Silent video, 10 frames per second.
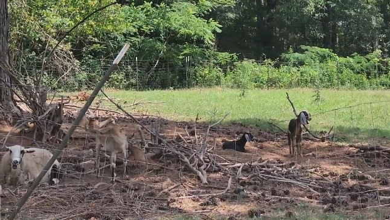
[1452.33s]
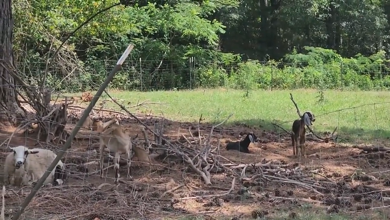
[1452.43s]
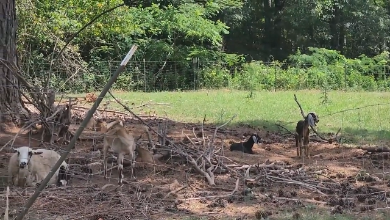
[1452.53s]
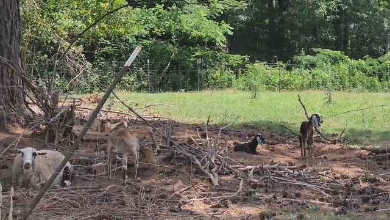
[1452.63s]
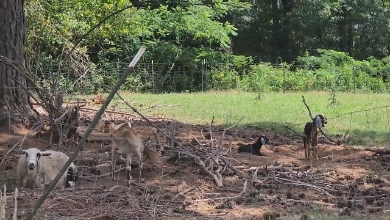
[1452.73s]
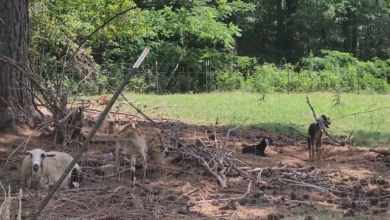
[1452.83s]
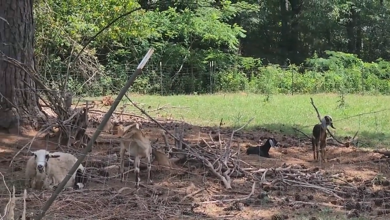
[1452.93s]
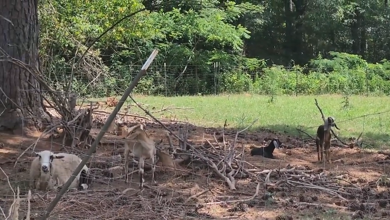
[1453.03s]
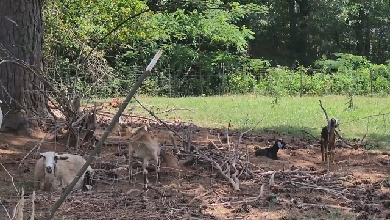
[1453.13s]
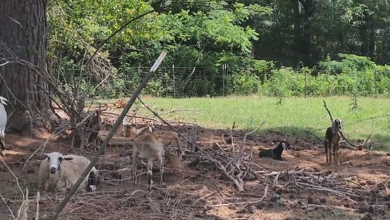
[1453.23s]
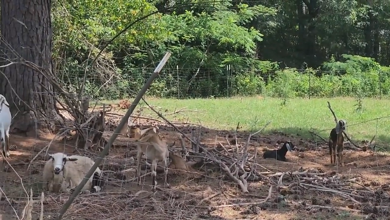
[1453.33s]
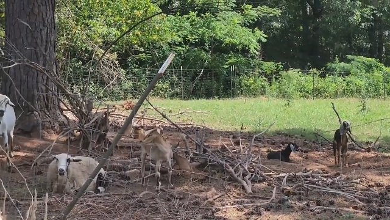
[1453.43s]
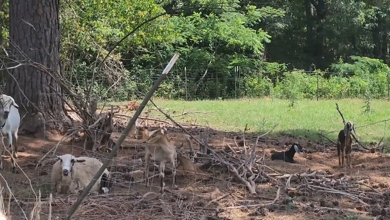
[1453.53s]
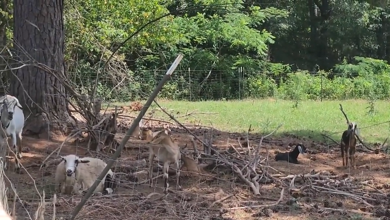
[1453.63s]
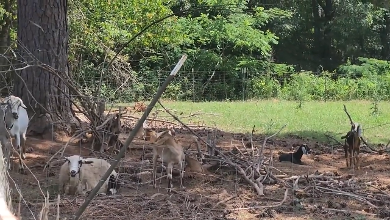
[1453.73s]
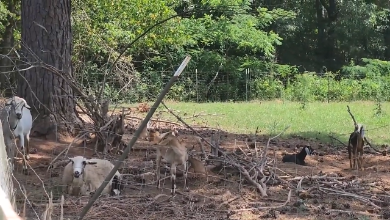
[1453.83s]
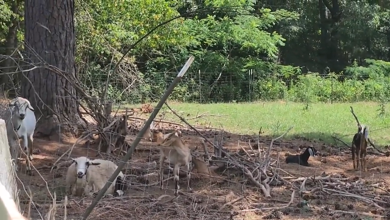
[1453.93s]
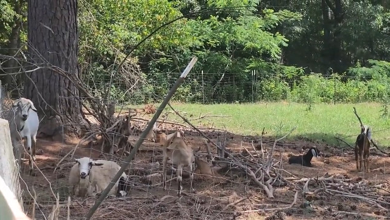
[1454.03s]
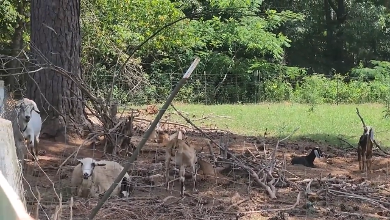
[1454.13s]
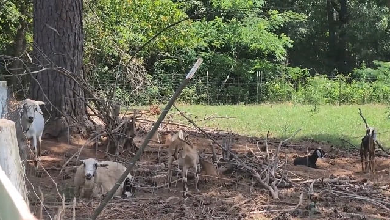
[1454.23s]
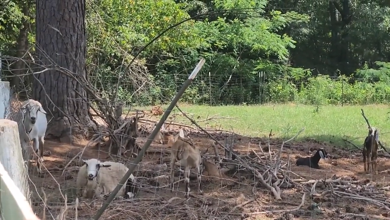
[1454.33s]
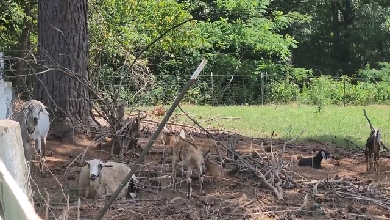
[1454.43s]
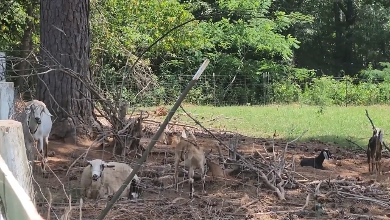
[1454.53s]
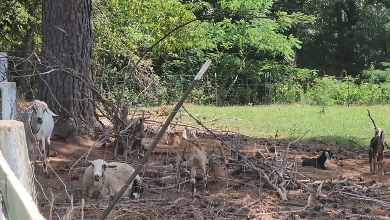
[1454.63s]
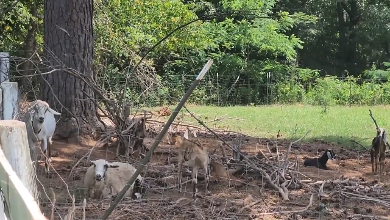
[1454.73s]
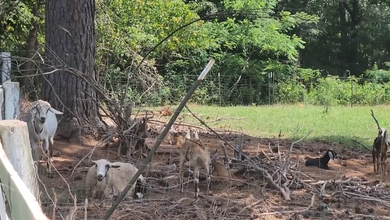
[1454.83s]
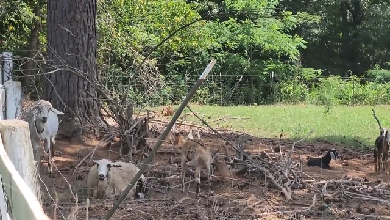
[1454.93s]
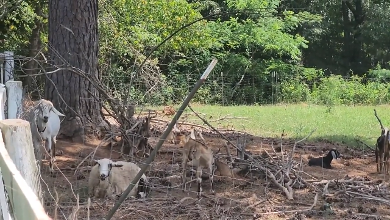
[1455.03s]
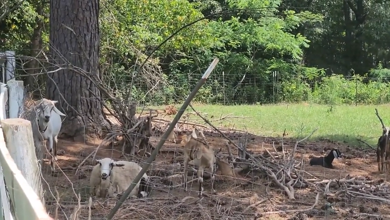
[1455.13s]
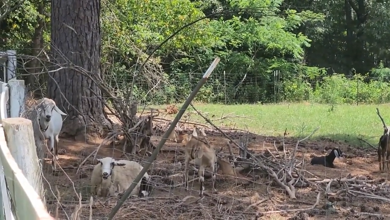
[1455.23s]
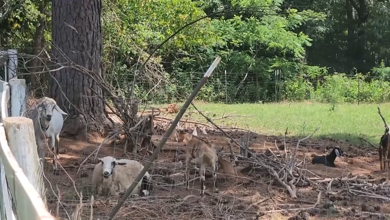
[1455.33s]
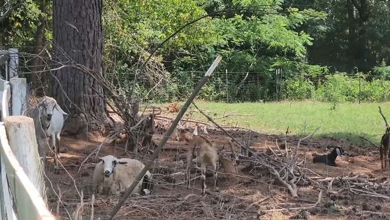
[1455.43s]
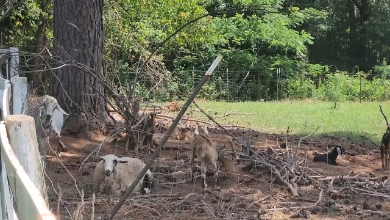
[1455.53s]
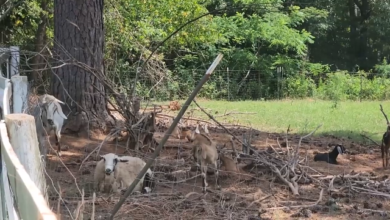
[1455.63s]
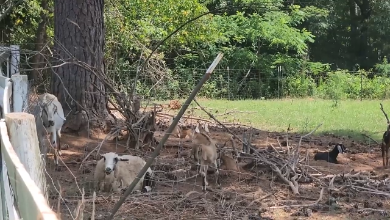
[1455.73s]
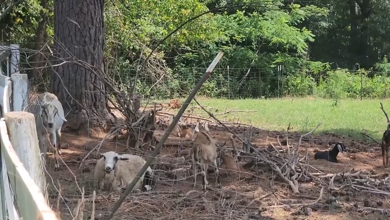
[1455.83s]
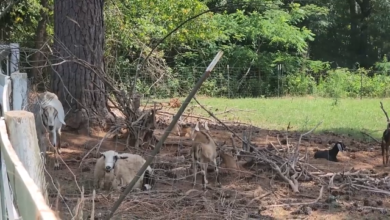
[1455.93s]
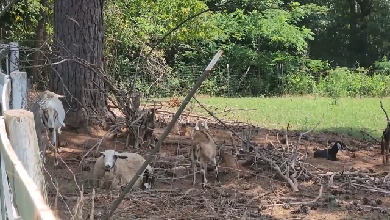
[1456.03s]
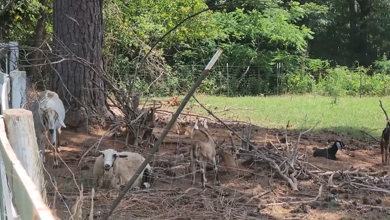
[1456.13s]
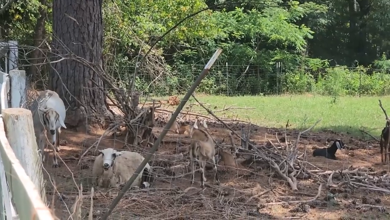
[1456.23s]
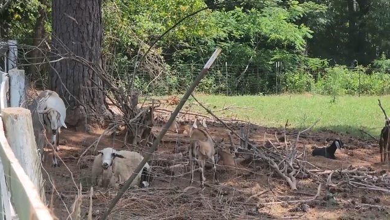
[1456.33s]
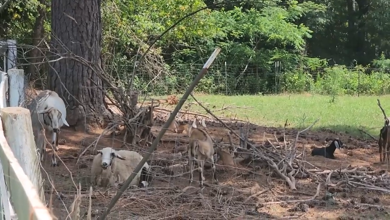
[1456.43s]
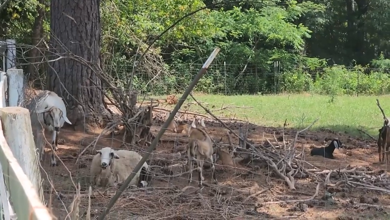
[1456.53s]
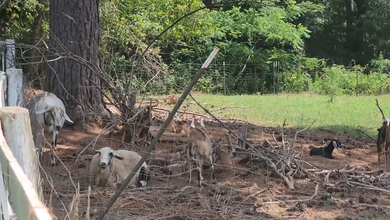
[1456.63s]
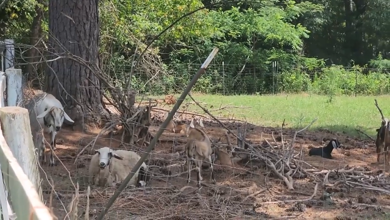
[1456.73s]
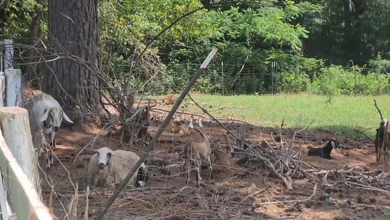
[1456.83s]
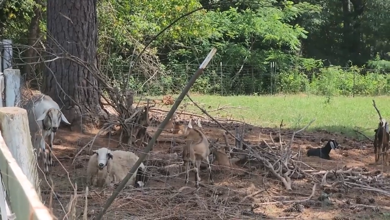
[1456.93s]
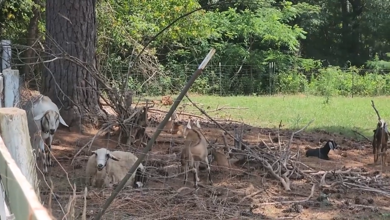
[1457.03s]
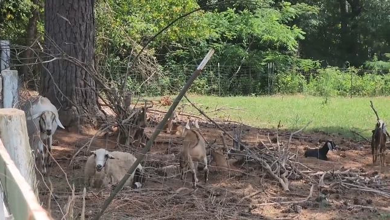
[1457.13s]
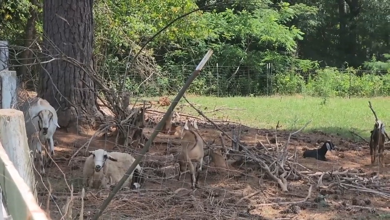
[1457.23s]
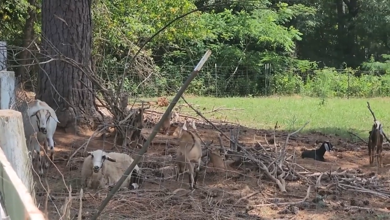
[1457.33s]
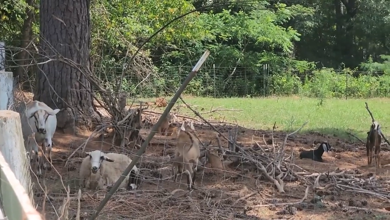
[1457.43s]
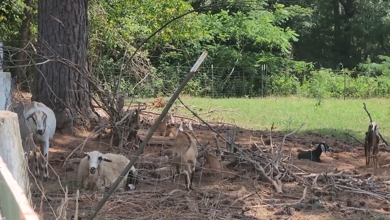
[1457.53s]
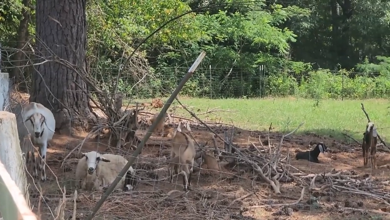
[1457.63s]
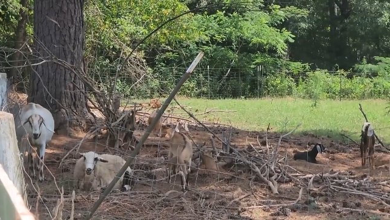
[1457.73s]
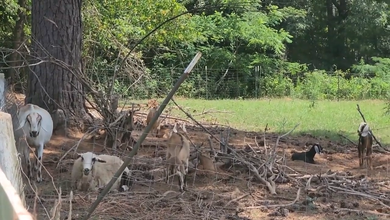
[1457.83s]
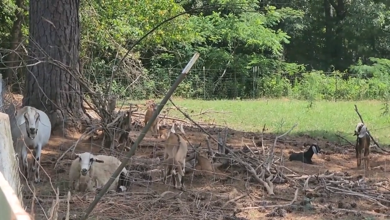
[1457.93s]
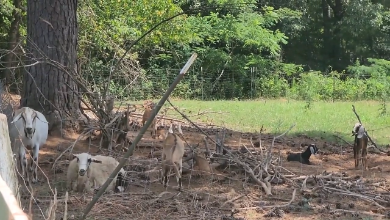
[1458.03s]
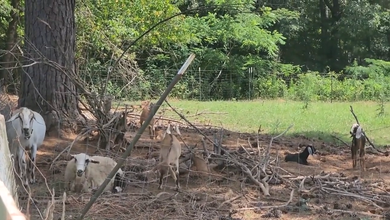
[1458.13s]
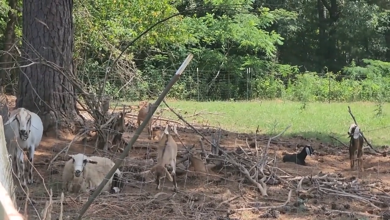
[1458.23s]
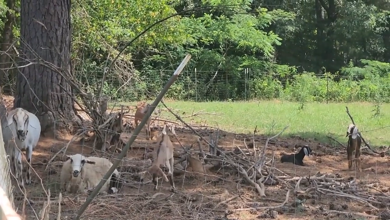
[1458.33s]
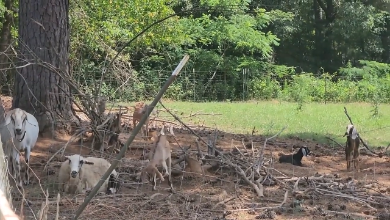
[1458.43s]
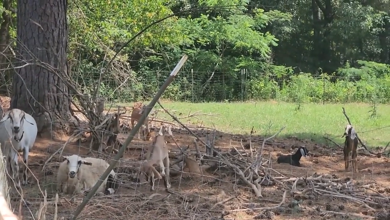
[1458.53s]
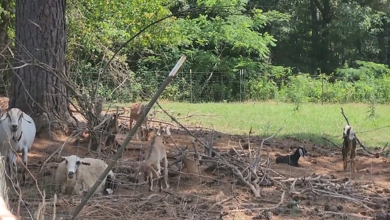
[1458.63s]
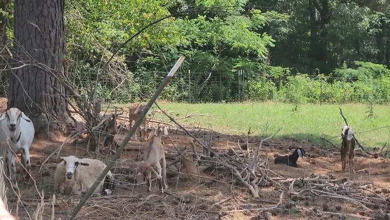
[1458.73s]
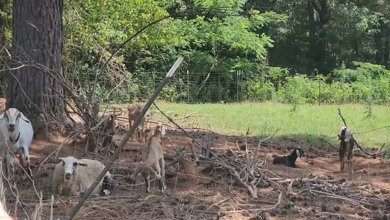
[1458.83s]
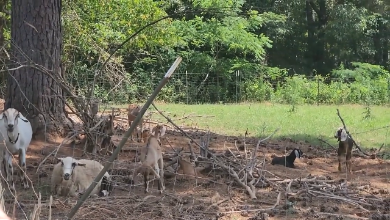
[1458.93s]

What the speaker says: [unreadable: no face in view]